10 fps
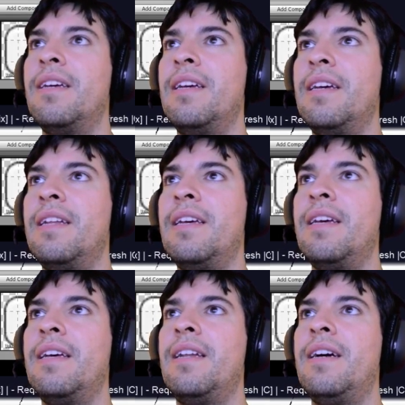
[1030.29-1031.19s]
And
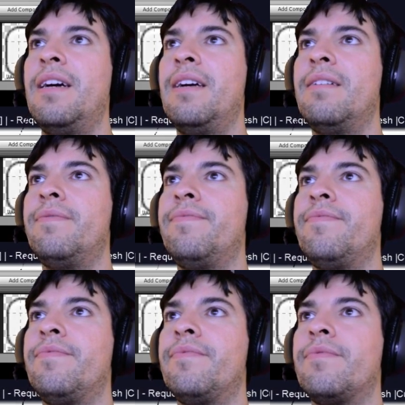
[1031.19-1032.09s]
then
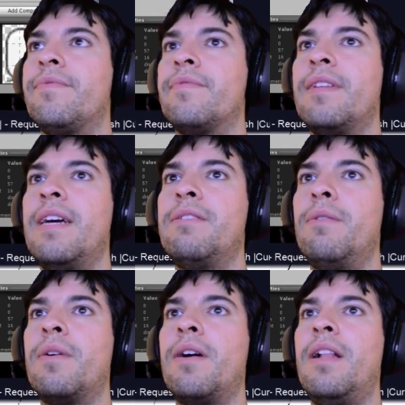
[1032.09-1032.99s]
that's what
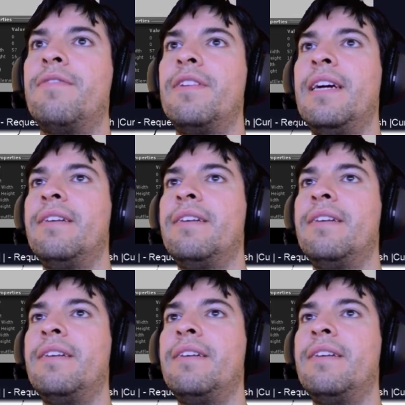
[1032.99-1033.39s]
we'll call it for now.